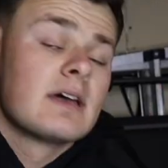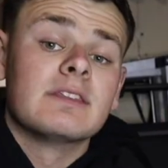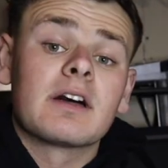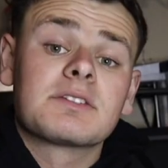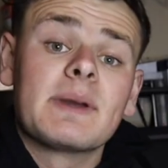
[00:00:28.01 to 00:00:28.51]

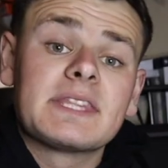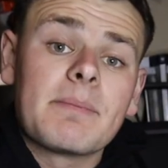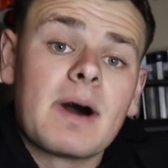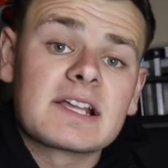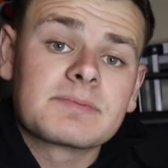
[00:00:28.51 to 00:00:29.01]
Now, to make
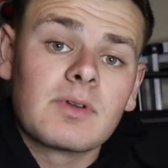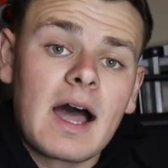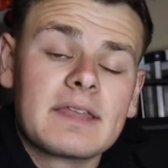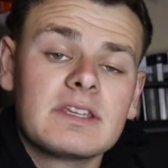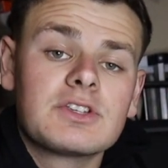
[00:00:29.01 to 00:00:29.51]
that possible,
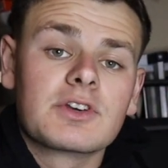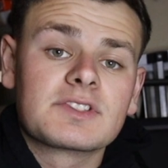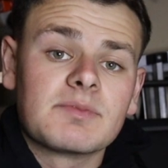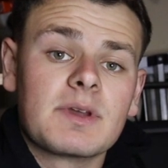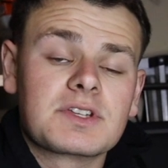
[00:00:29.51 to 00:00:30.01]
I need your
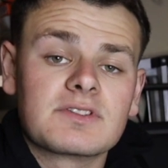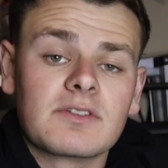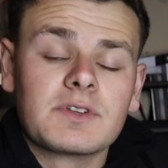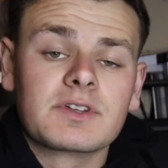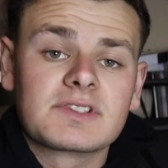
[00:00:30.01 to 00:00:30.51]
submissions
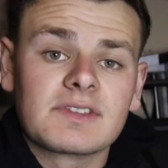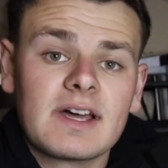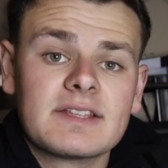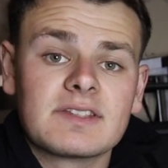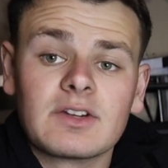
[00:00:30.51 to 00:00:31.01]
of your
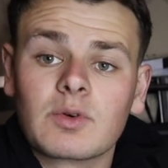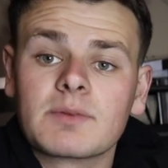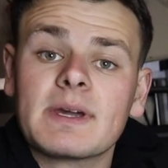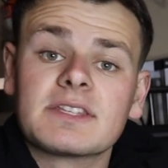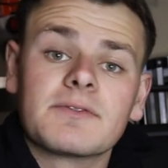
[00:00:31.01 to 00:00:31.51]
sleds in order
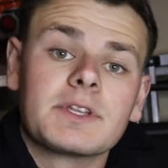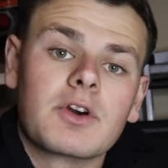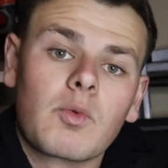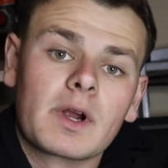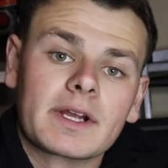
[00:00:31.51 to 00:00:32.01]
to make this
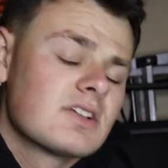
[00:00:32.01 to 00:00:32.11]
video work.